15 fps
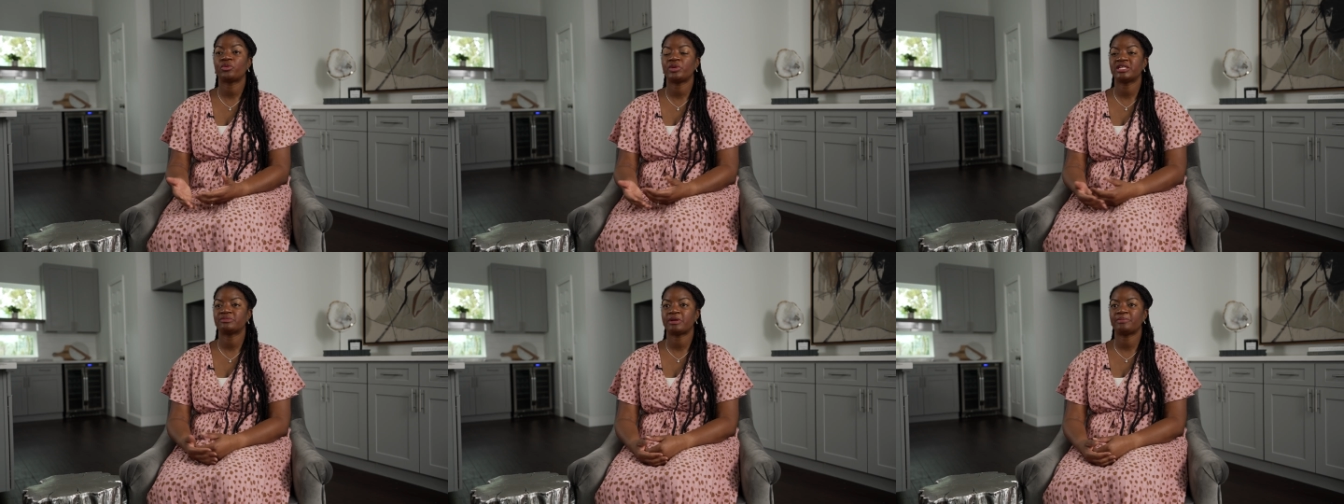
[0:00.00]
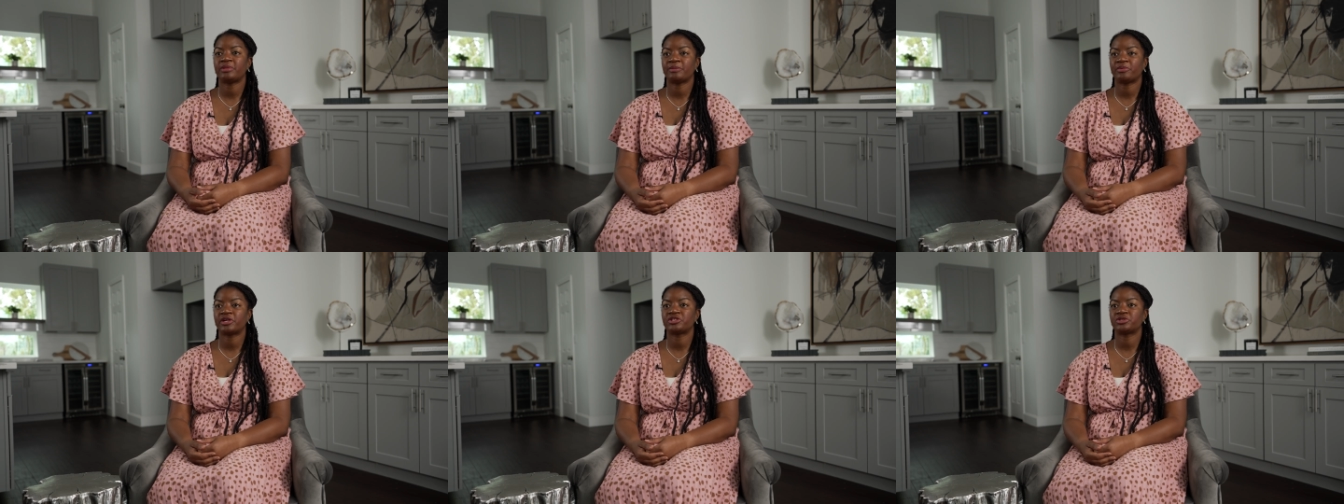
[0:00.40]
weeks, my
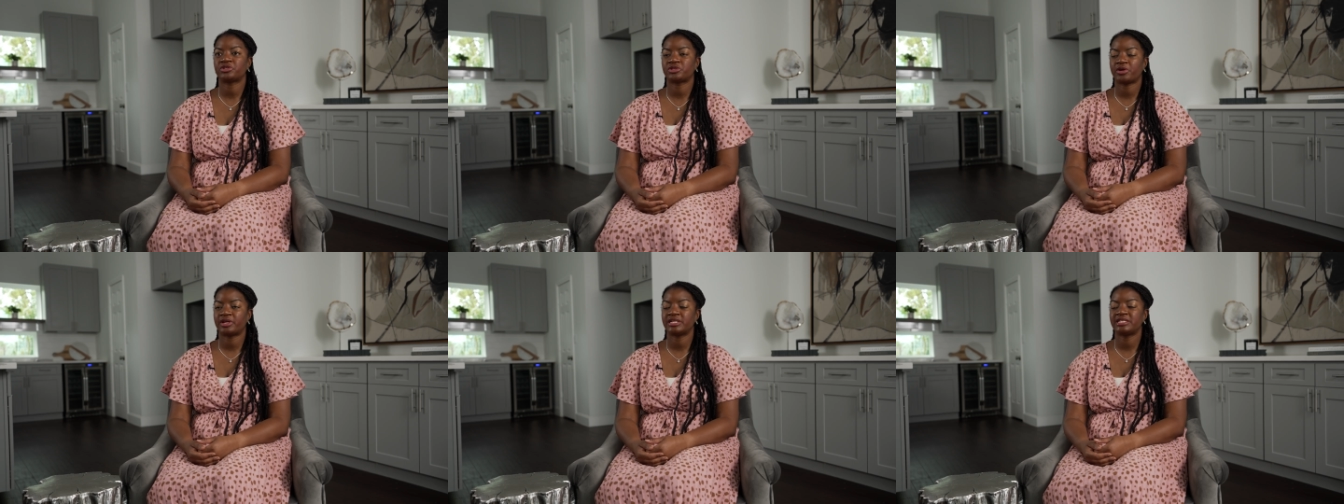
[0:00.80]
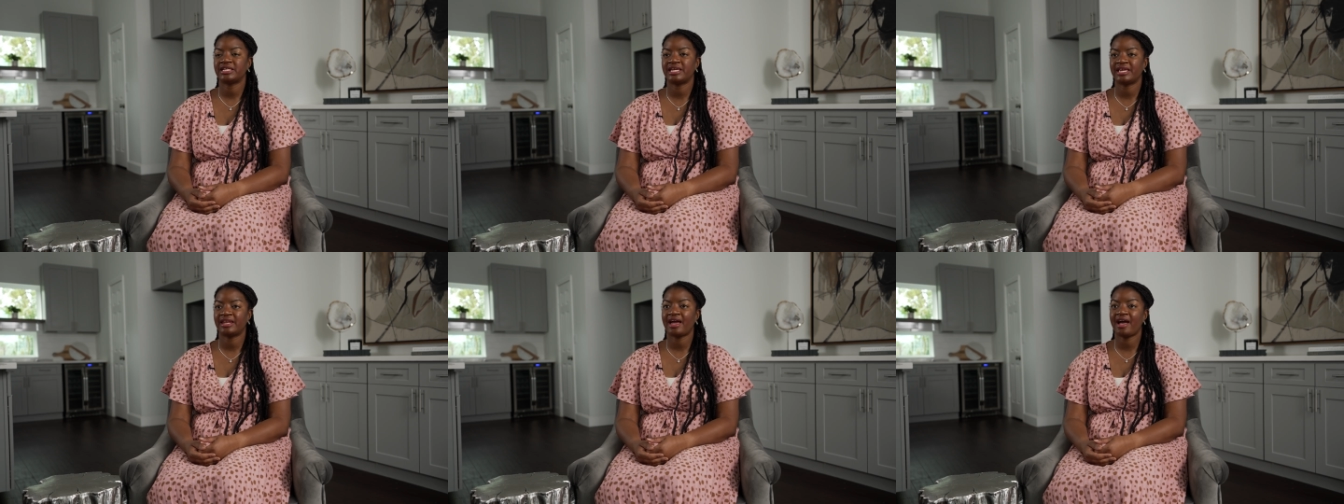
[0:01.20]
blood pressure started to
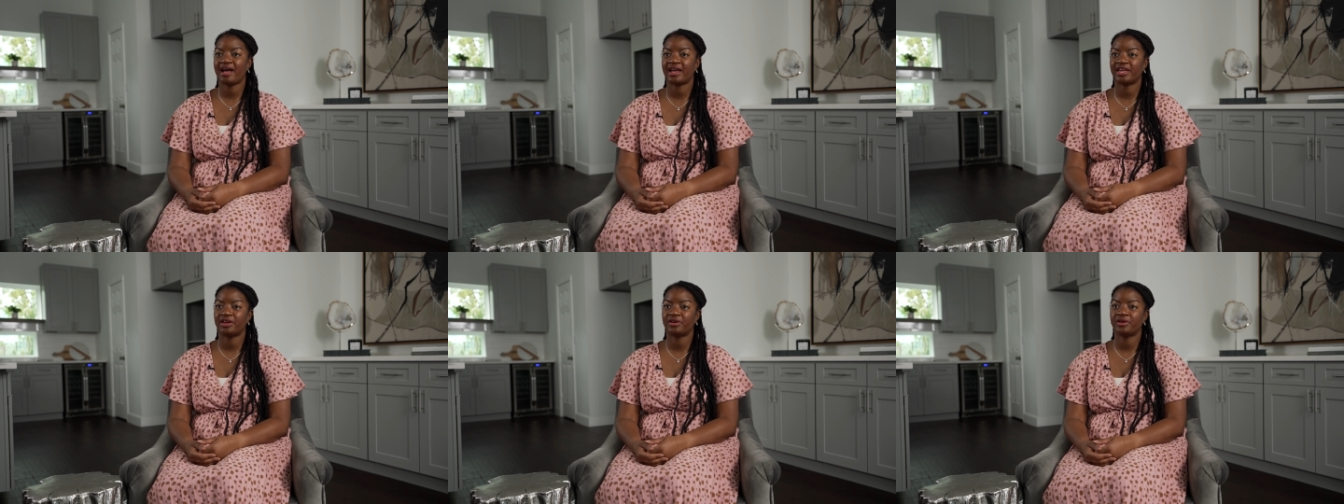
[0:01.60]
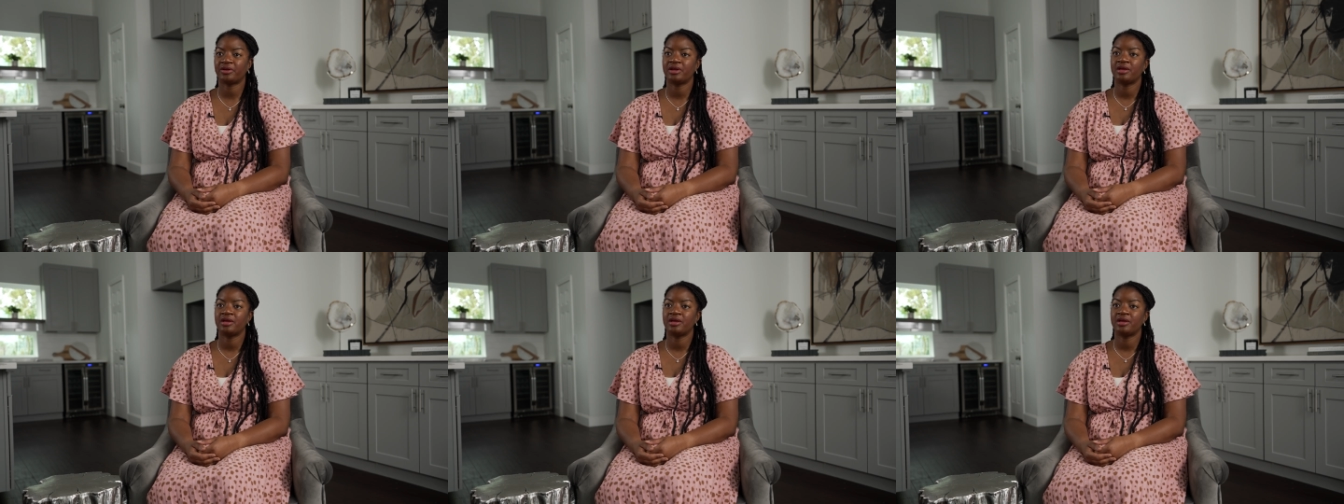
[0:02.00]
get higher.